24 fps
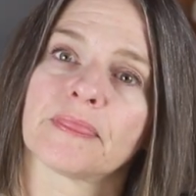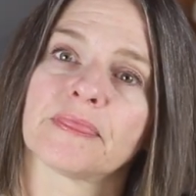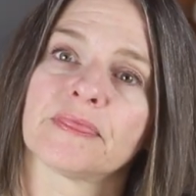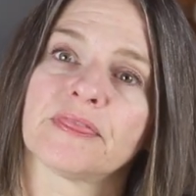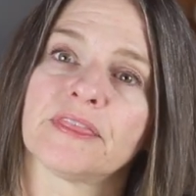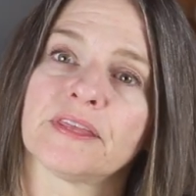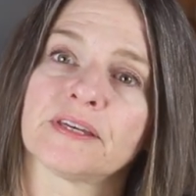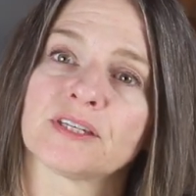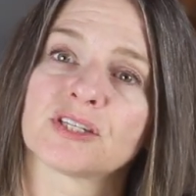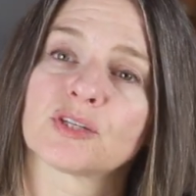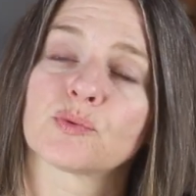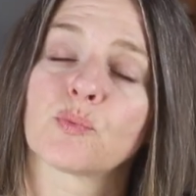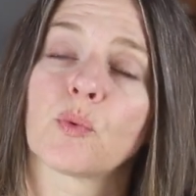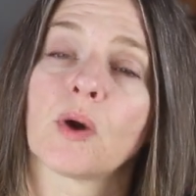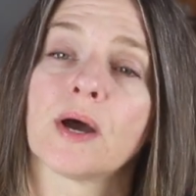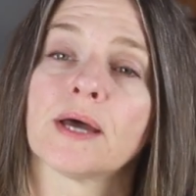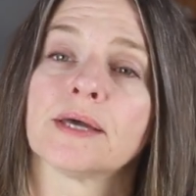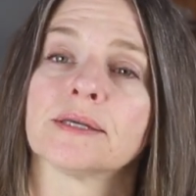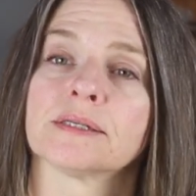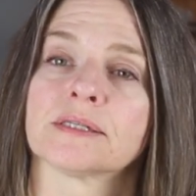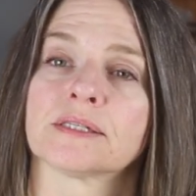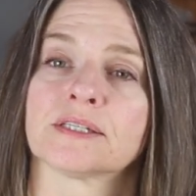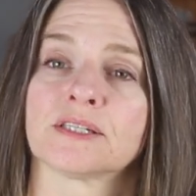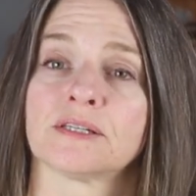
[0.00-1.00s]
this
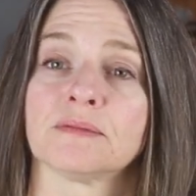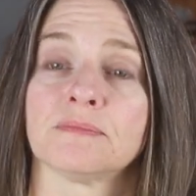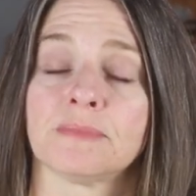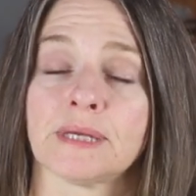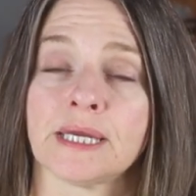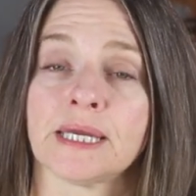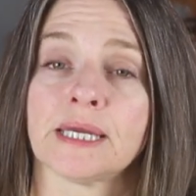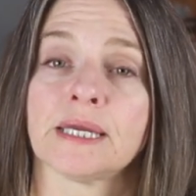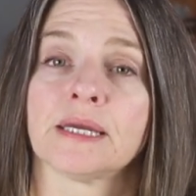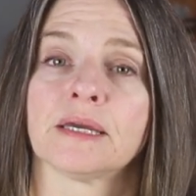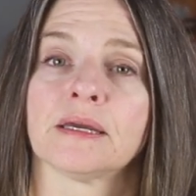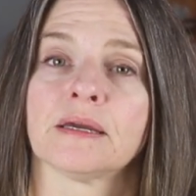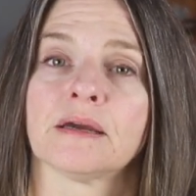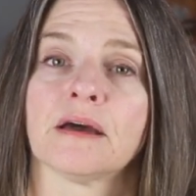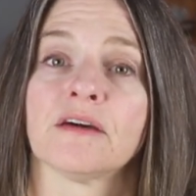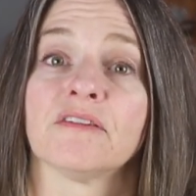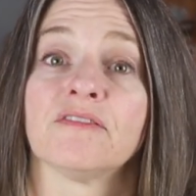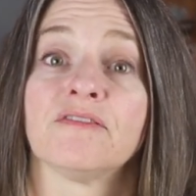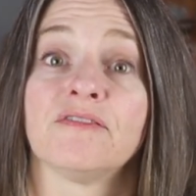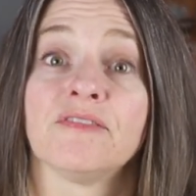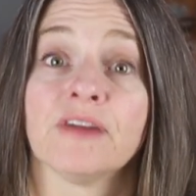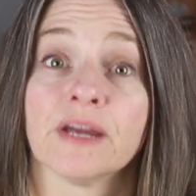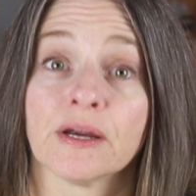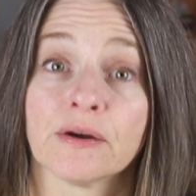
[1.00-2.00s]
was to me a
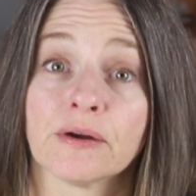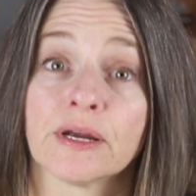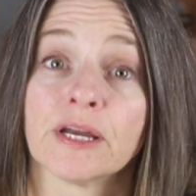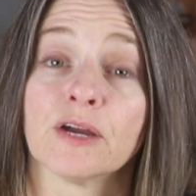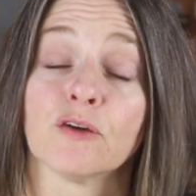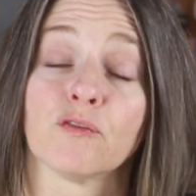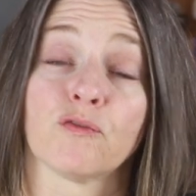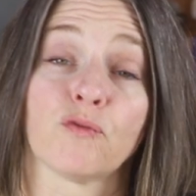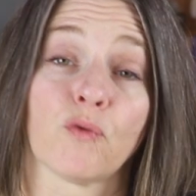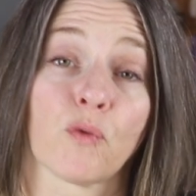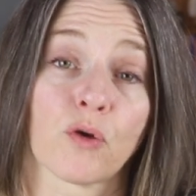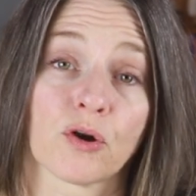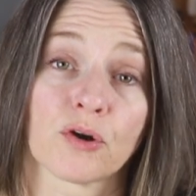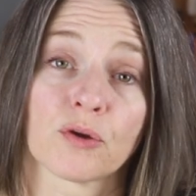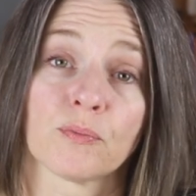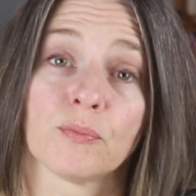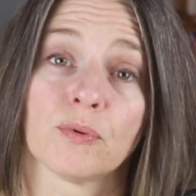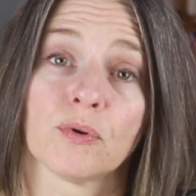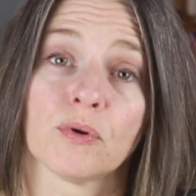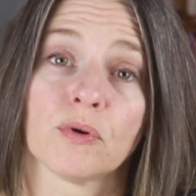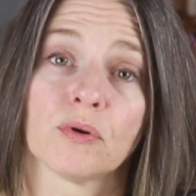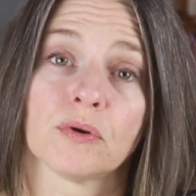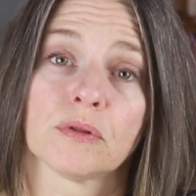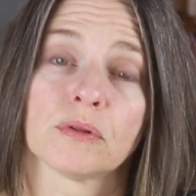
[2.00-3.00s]
very
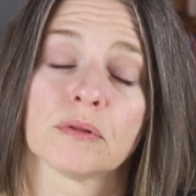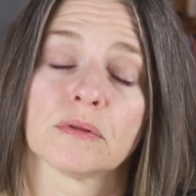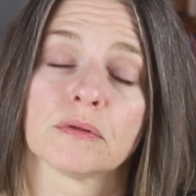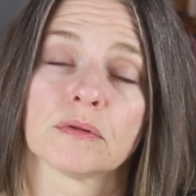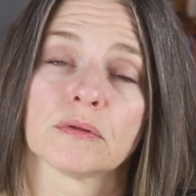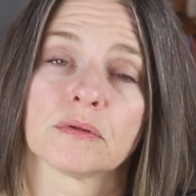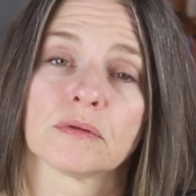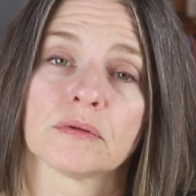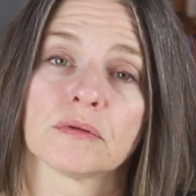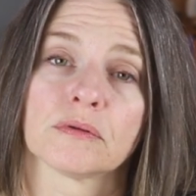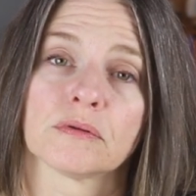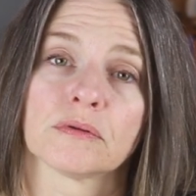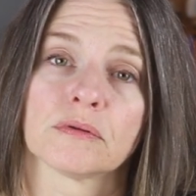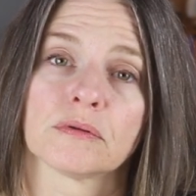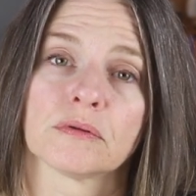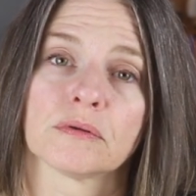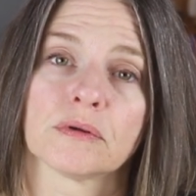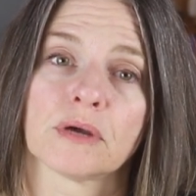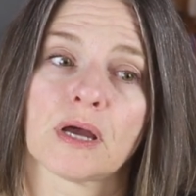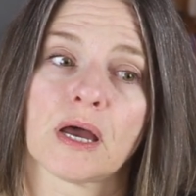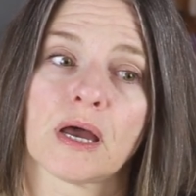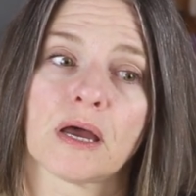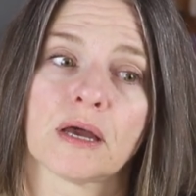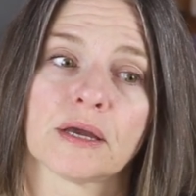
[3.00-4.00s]
affordable
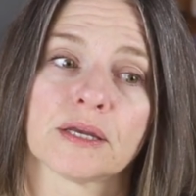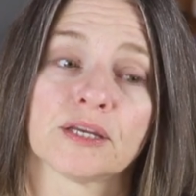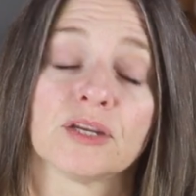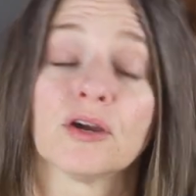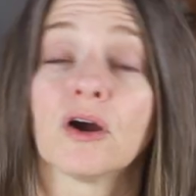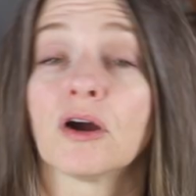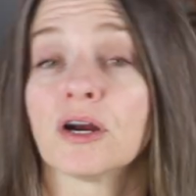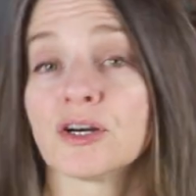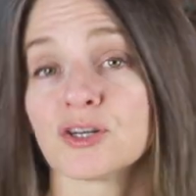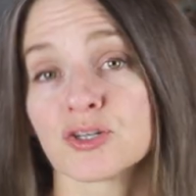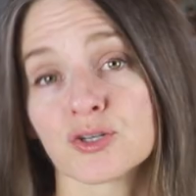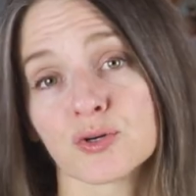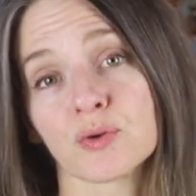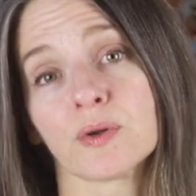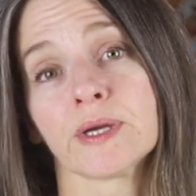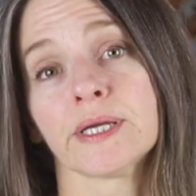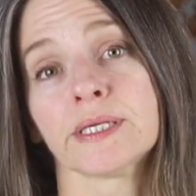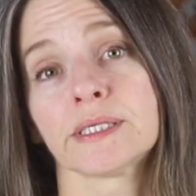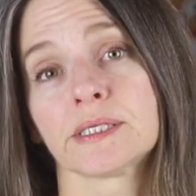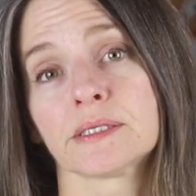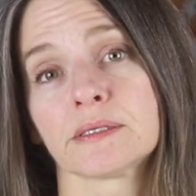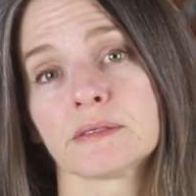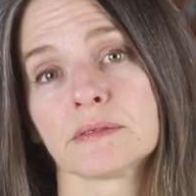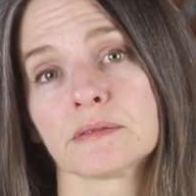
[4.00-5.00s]
uh, yarn
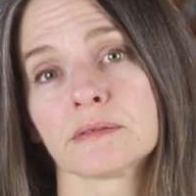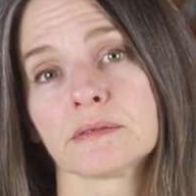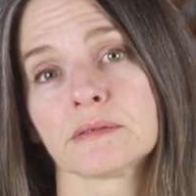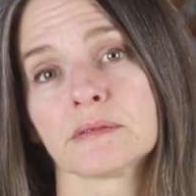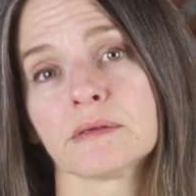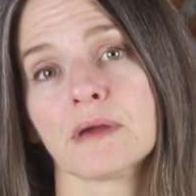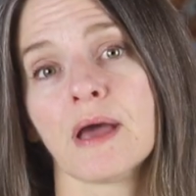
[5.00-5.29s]
choice.